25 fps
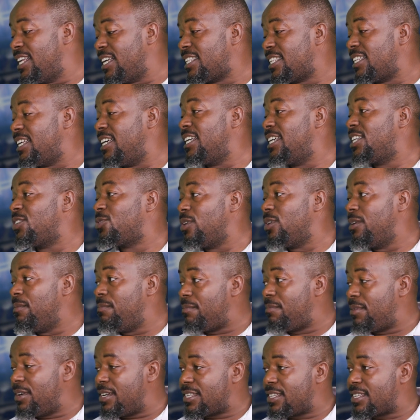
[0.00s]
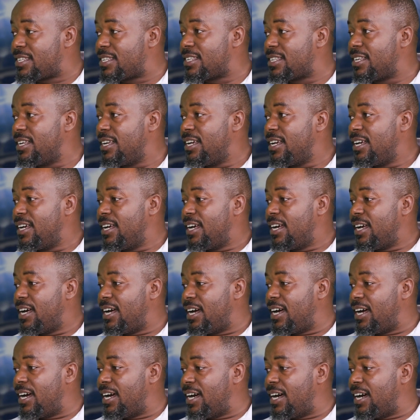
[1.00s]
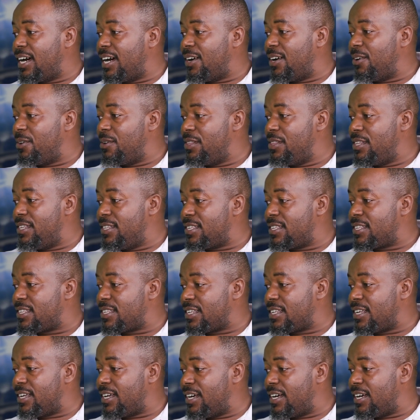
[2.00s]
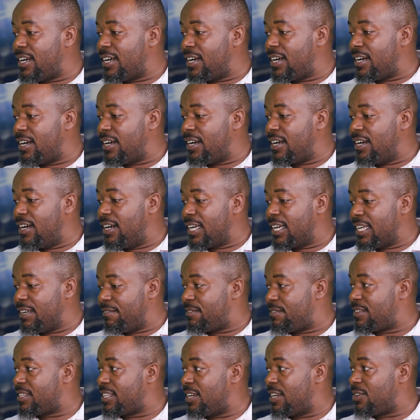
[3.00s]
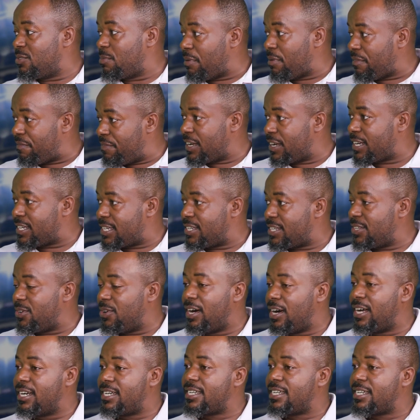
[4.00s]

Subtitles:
That's the age to embrace all these gifts and to perfect your art.